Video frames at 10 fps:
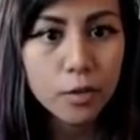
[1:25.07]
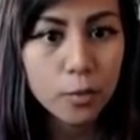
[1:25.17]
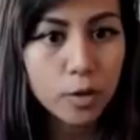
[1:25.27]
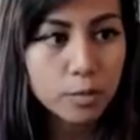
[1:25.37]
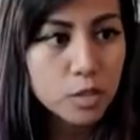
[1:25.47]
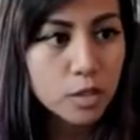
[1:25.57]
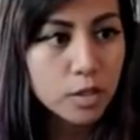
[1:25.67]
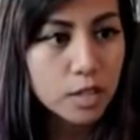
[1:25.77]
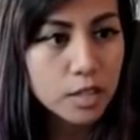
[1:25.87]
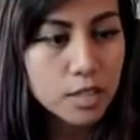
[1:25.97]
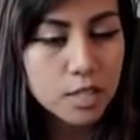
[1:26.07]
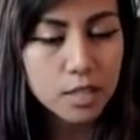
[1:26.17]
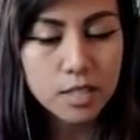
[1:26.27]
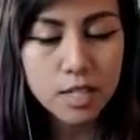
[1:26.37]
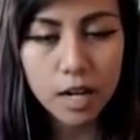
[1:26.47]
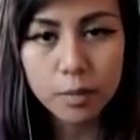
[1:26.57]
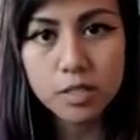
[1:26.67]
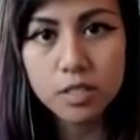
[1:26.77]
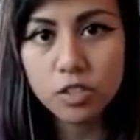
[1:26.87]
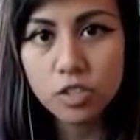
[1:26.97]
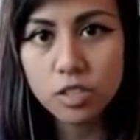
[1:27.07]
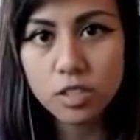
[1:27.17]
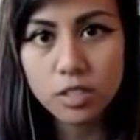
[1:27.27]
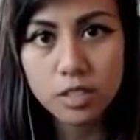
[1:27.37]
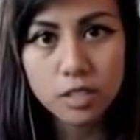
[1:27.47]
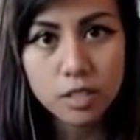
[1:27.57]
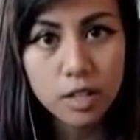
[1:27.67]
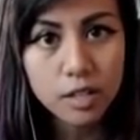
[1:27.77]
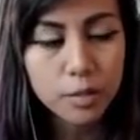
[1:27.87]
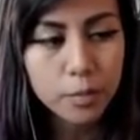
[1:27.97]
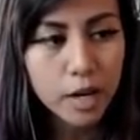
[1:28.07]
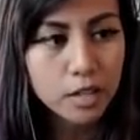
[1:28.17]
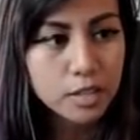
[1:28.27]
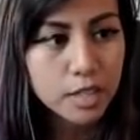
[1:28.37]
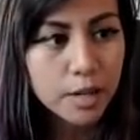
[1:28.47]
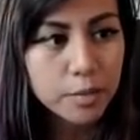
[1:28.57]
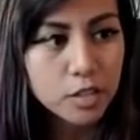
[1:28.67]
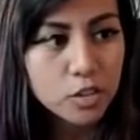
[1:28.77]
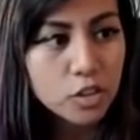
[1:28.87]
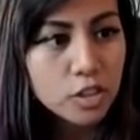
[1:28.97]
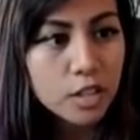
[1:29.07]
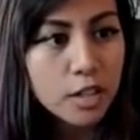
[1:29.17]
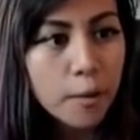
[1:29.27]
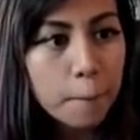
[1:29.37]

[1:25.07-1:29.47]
the worm token that's in attack position to deal all the battle damage.